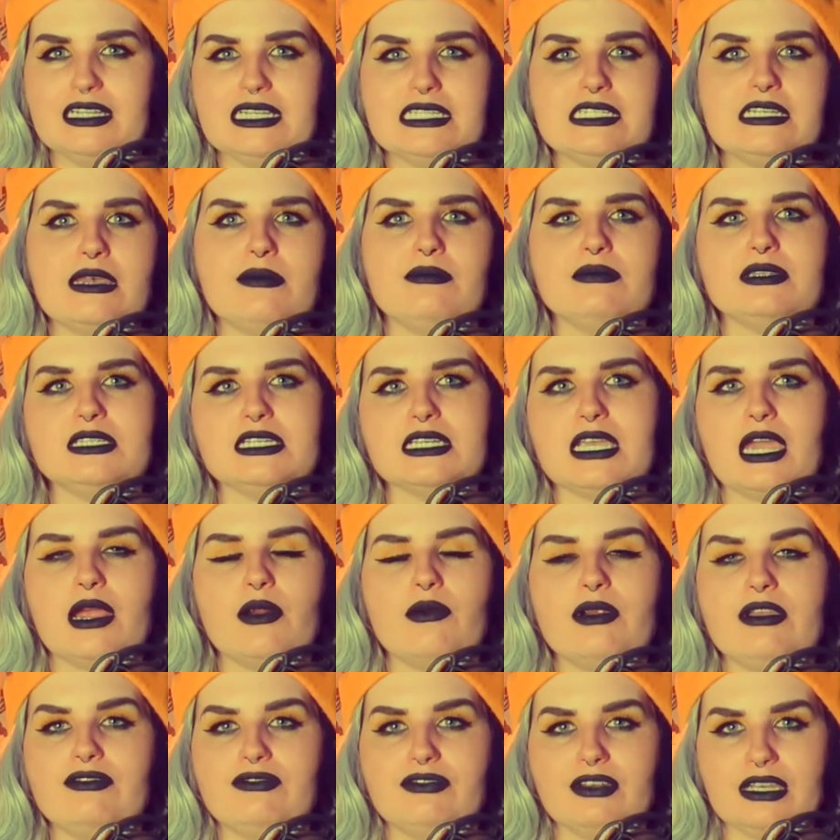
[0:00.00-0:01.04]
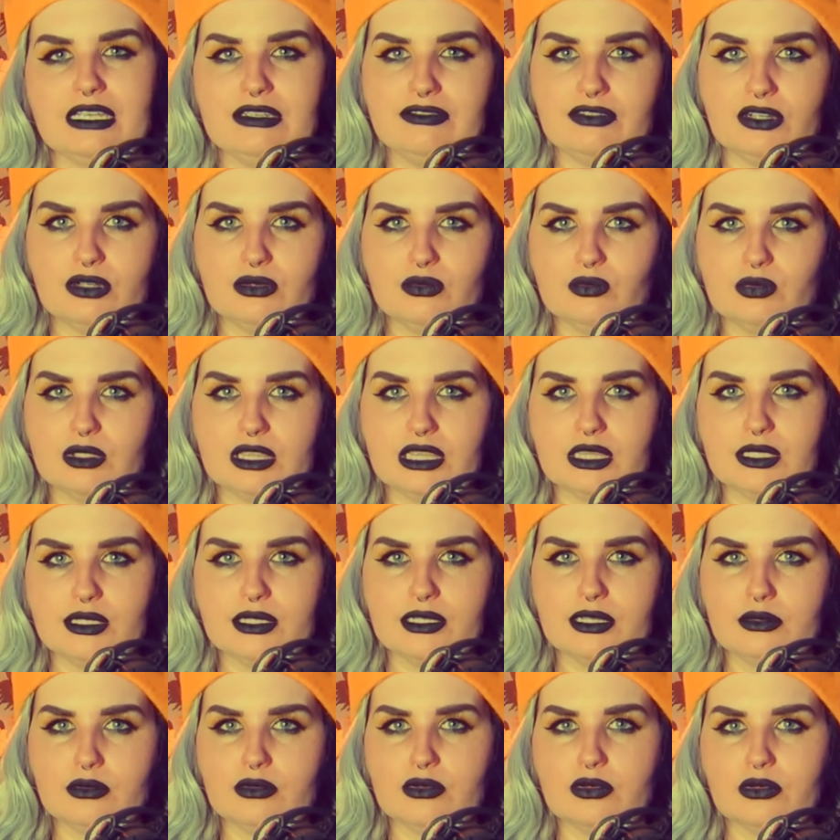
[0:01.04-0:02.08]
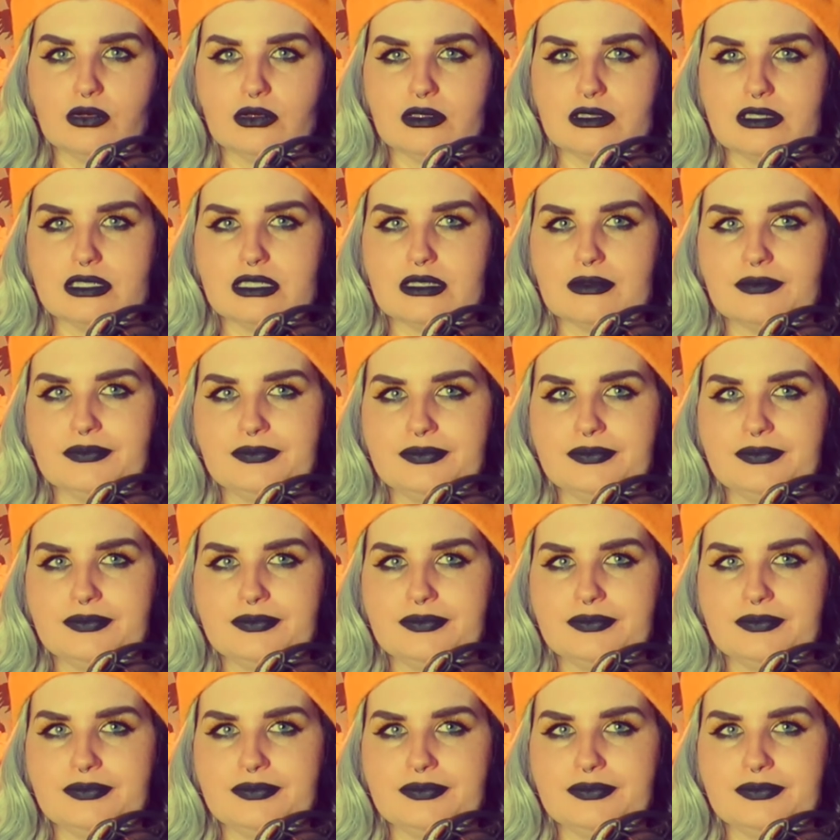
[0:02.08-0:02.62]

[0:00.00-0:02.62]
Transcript: attempt to curry favour with the locals.